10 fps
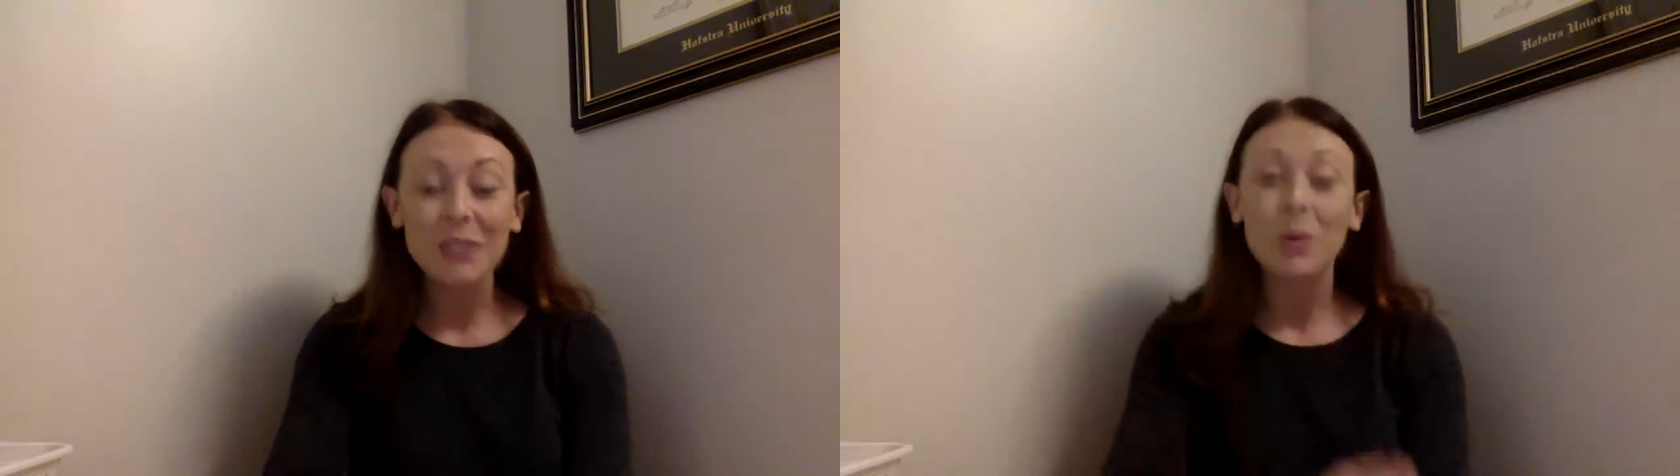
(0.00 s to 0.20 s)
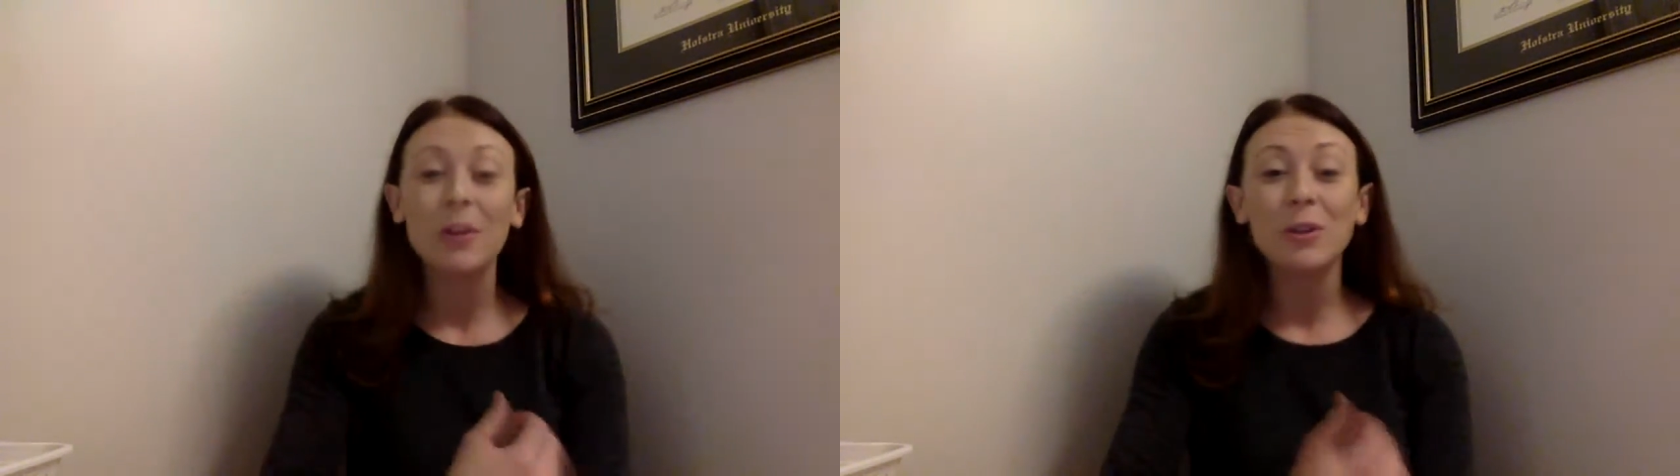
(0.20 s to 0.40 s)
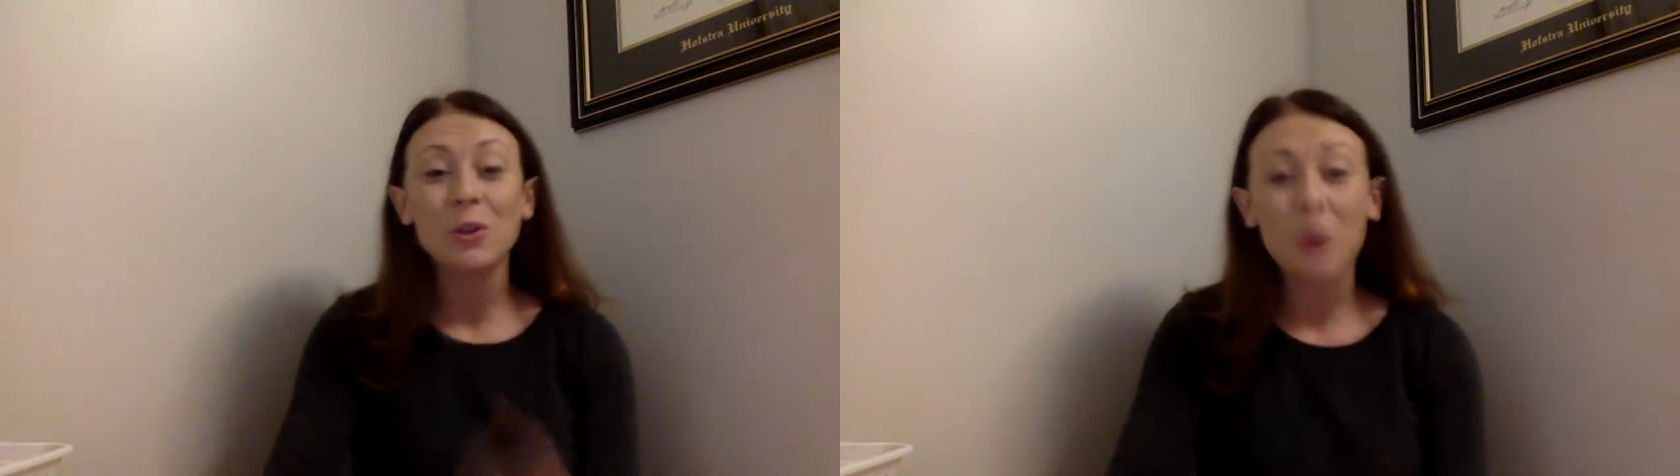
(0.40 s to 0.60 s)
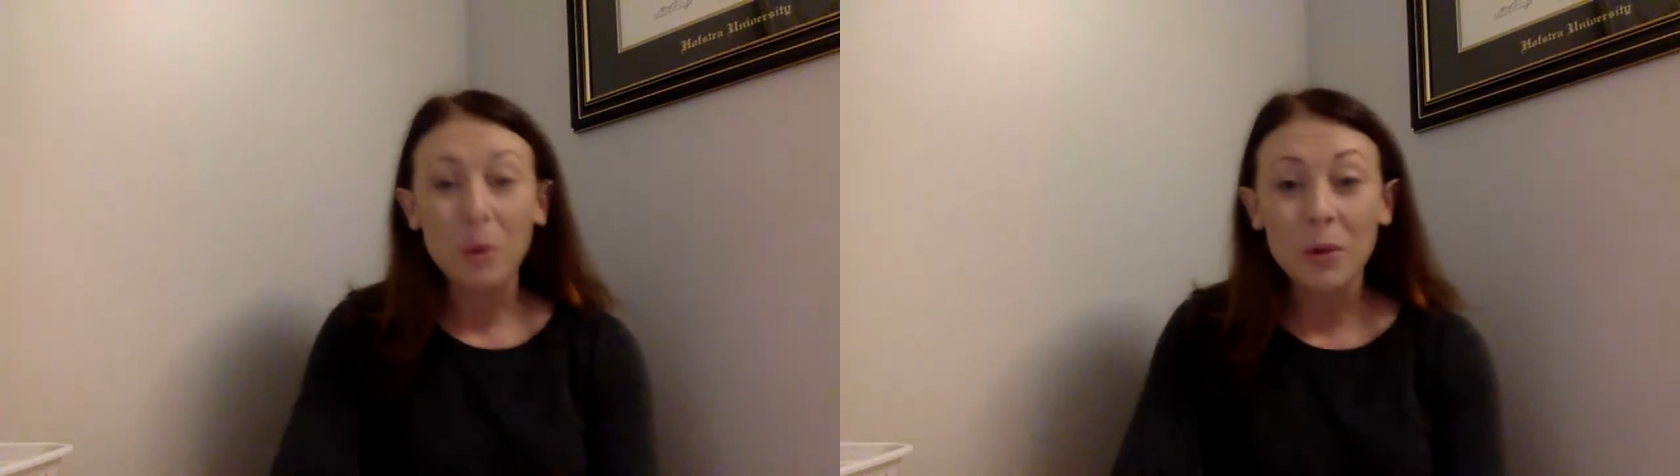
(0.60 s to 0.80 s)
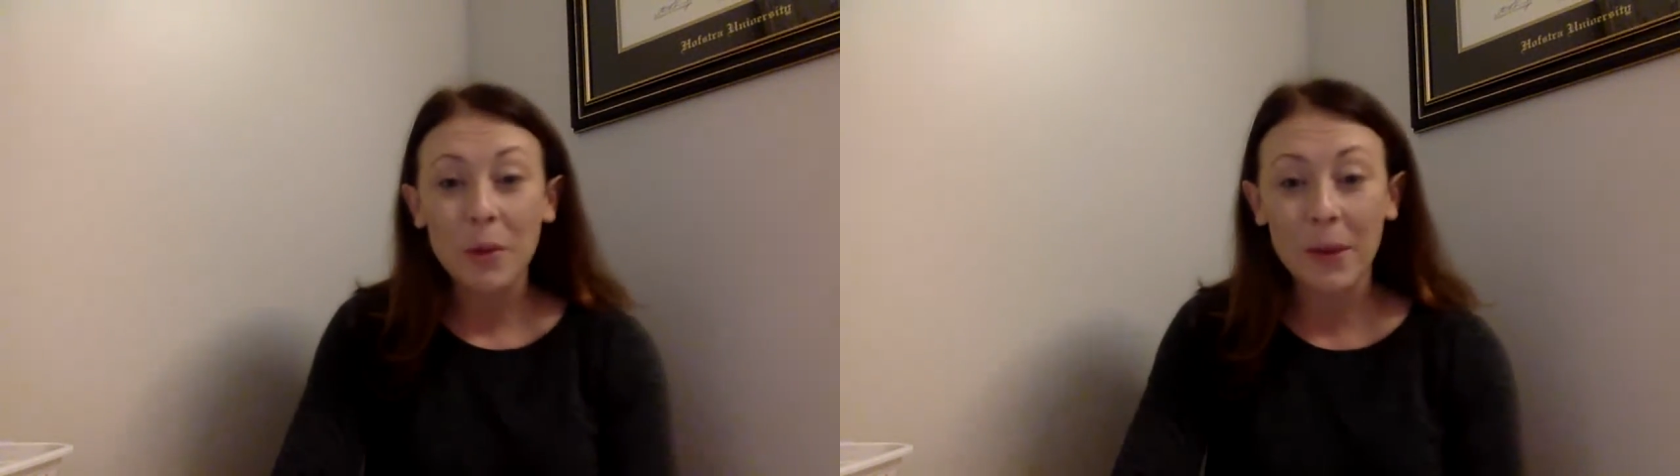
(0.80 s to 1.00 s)
as well as
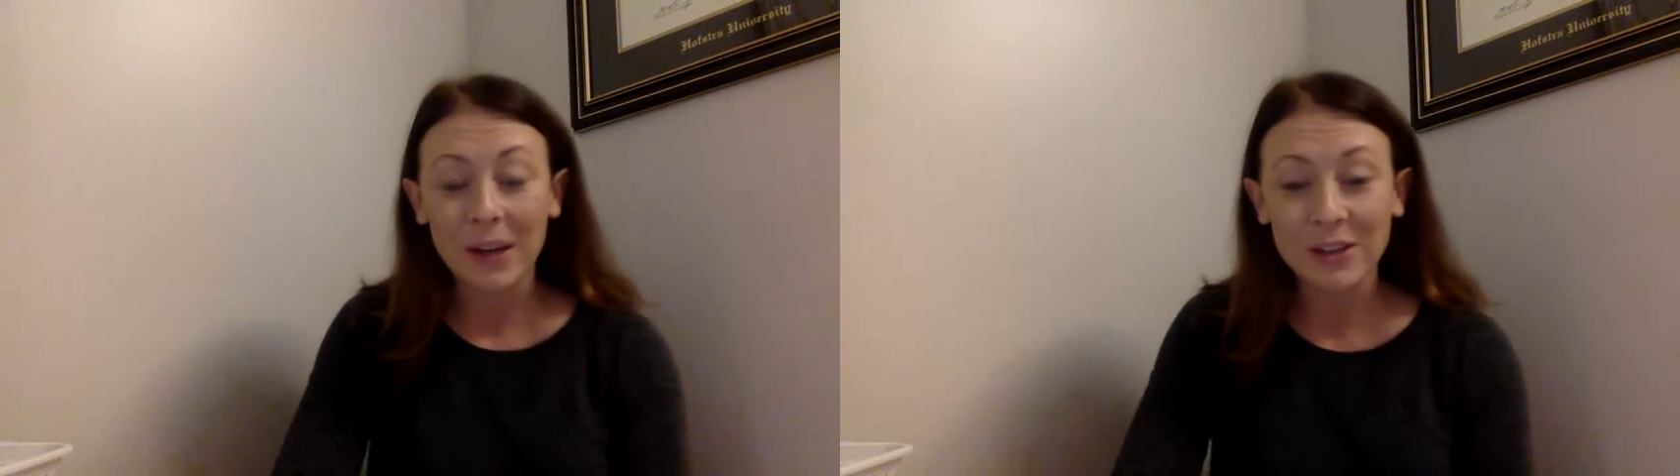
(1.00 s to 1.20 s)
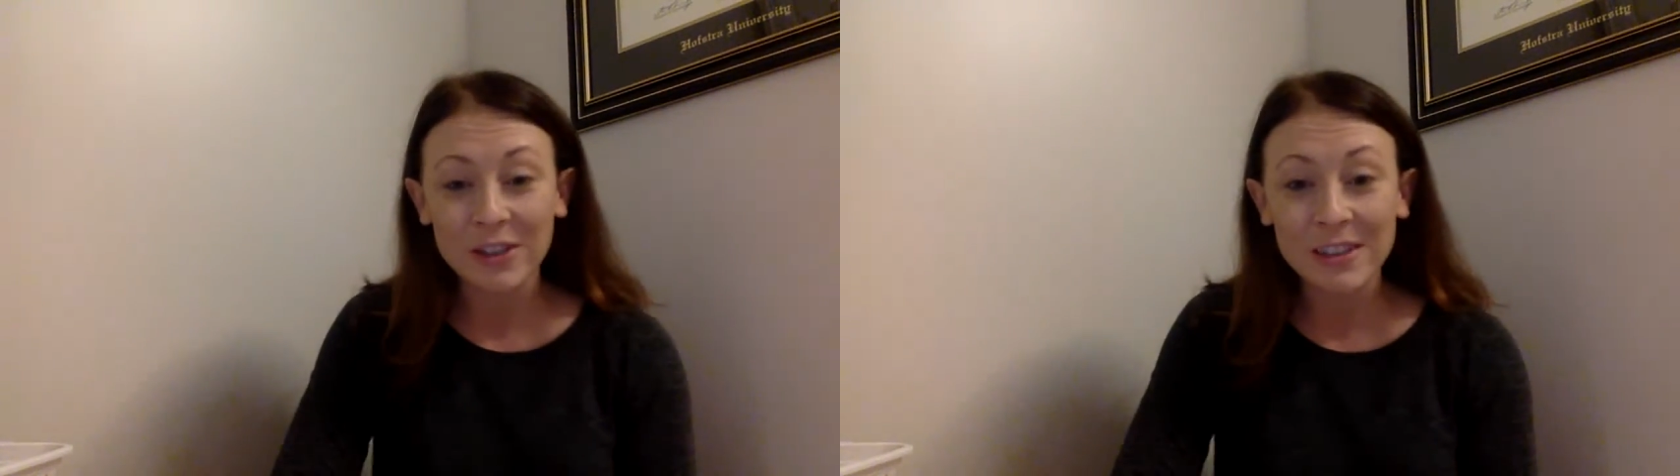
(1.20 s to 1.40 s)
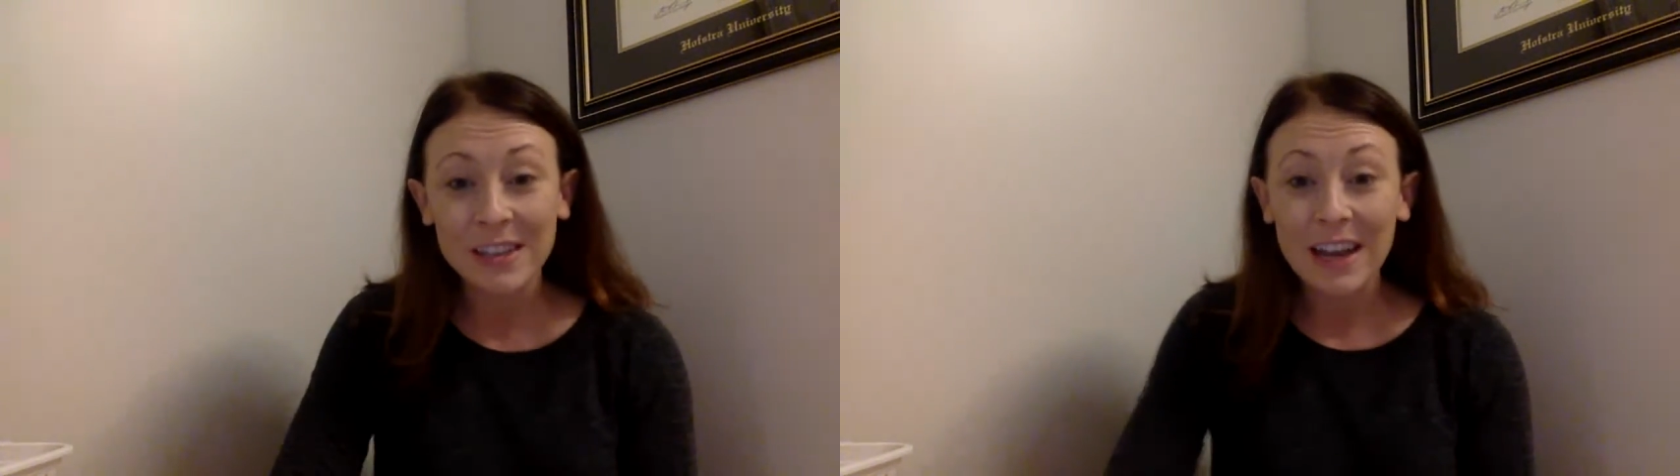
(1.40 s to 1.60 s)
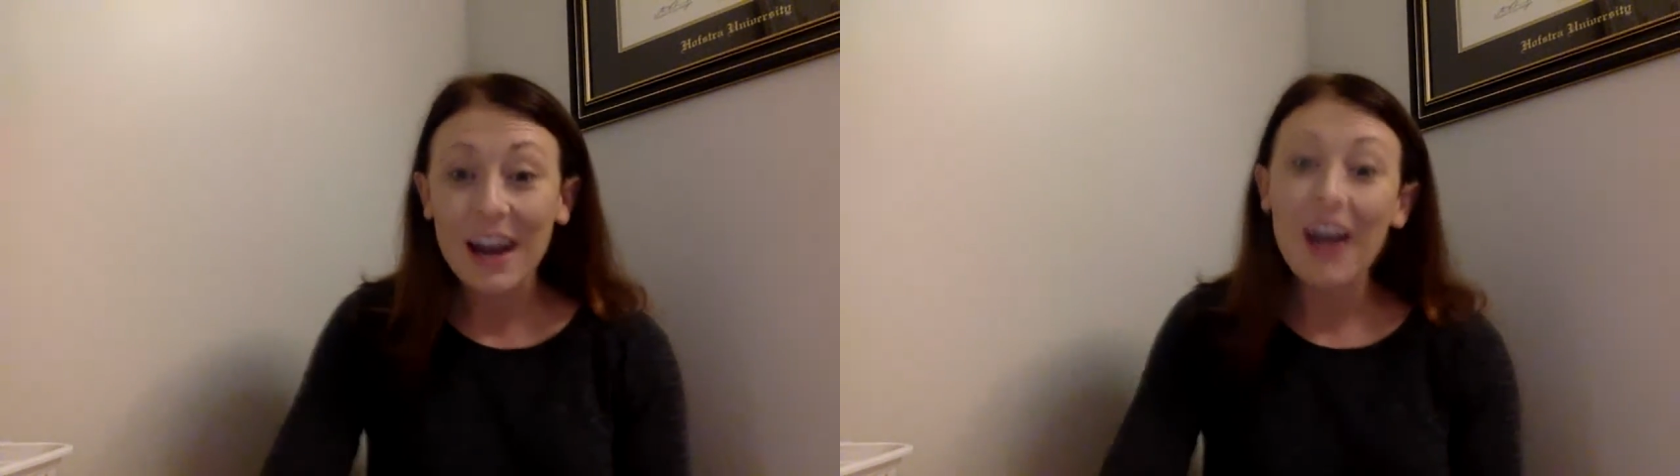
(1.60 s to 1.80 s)
show you the pictures